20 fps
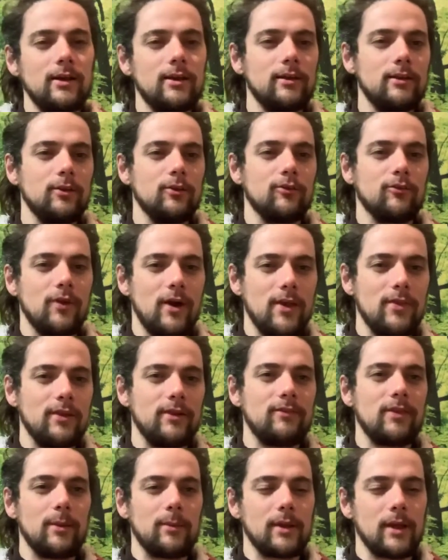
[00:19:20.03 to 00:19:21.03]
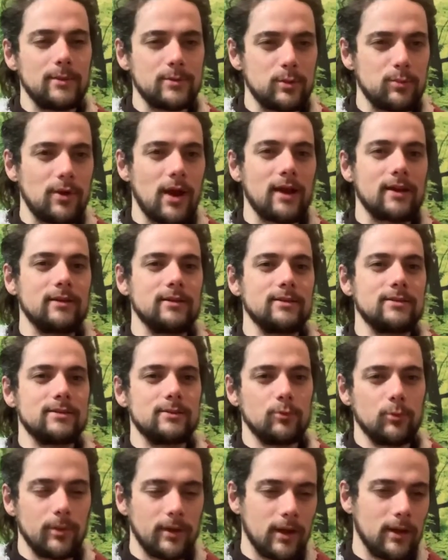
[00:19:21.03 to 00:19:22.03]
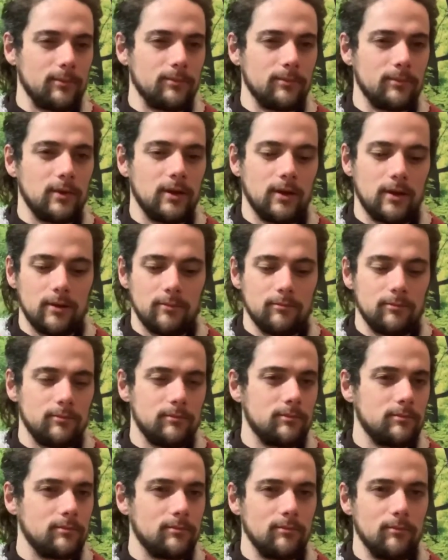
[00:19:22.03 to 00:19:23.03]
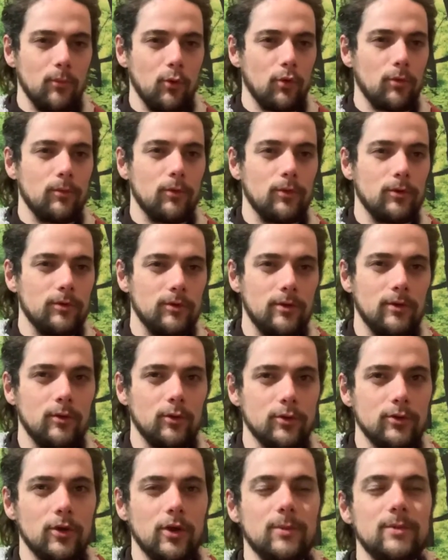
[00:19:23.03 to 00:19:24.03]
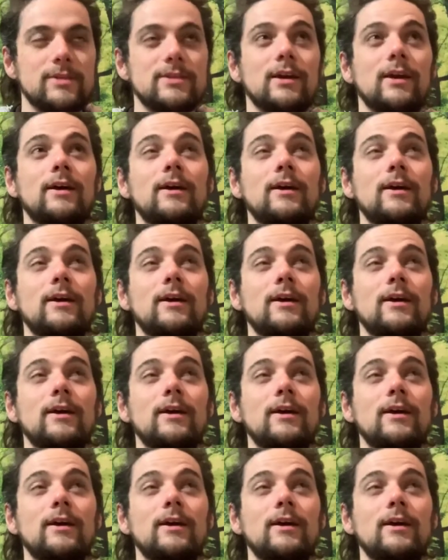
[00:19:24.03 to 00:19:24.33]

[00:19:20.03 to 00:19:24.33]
you'll find that if that becomes your practice, it will become more and more autonomous.